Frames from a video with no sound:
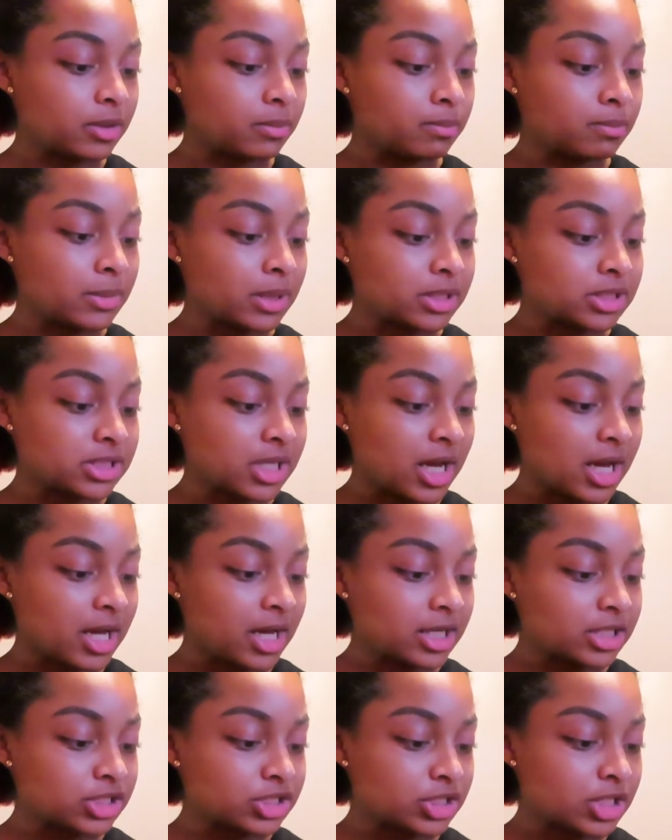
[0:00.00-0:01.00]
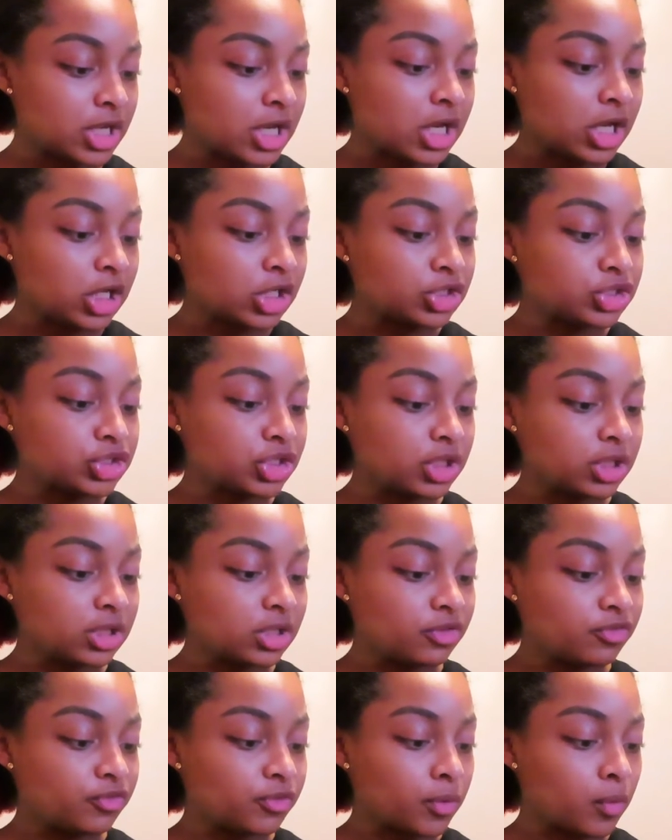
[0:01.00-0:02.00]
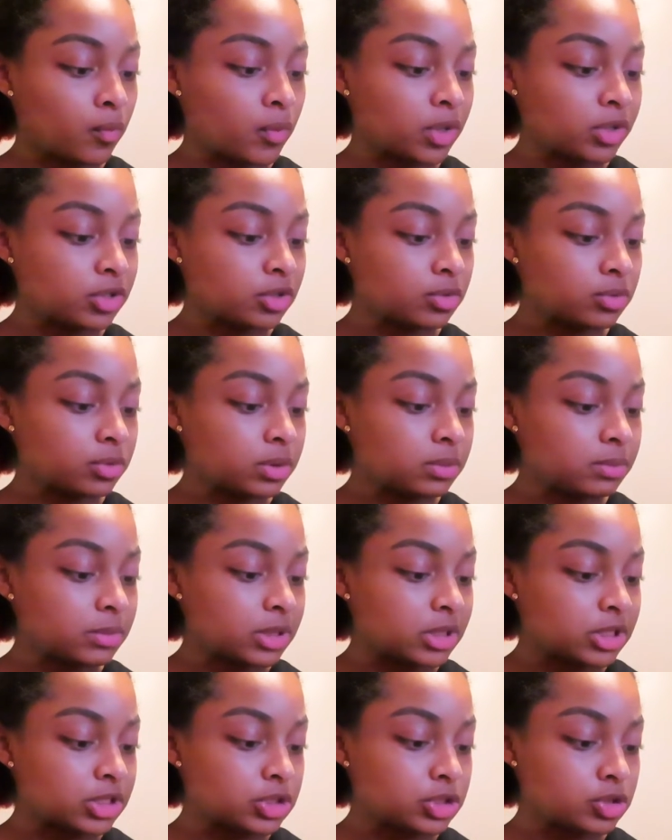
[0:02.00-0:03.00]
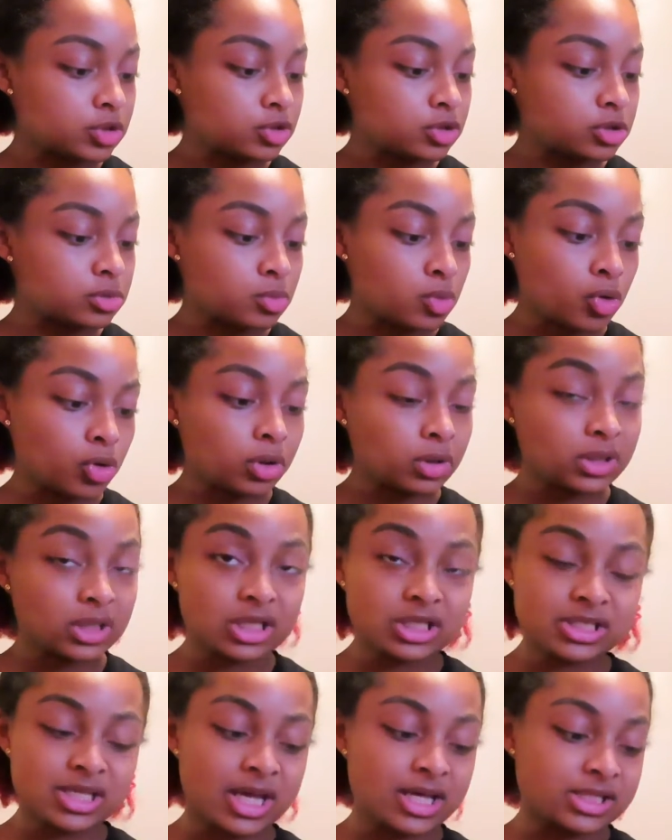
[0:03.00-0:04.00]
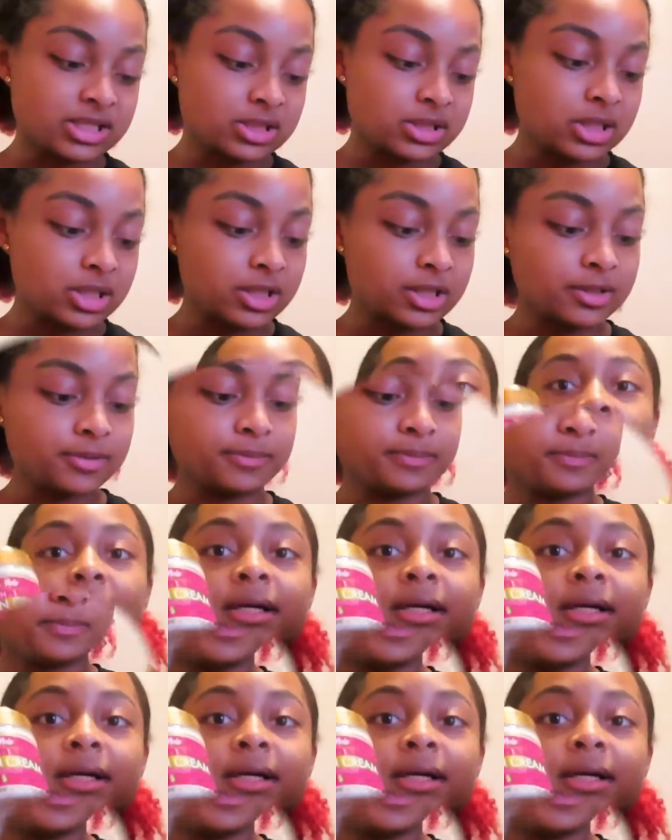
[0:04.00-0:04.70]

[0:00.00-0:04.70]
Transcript: Massage gently for 1 to 3 minutes. Use more or less as needed.